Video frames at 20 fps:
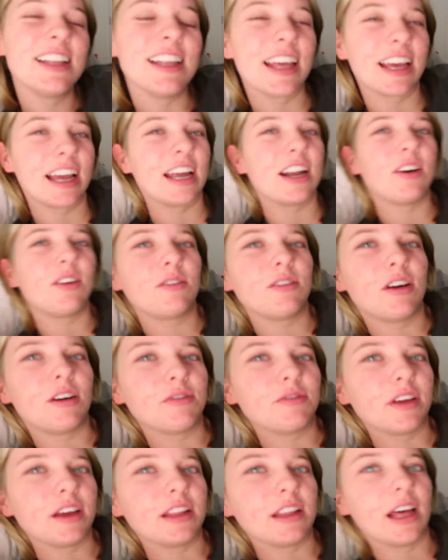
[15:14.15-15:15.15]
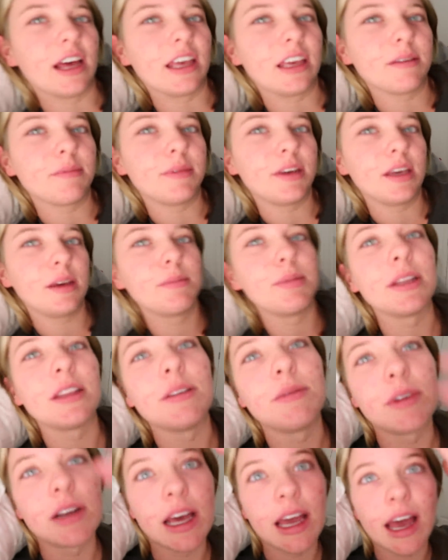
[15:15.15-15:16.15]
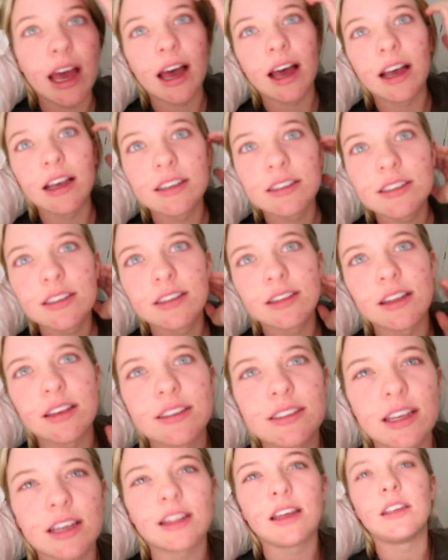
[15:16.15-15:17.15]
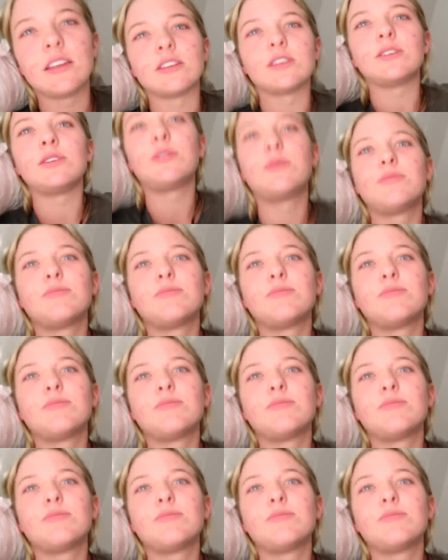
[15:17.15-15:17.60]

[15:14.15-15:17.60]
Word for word: Like, I don't know if they like me, but then when I ask, they say they do.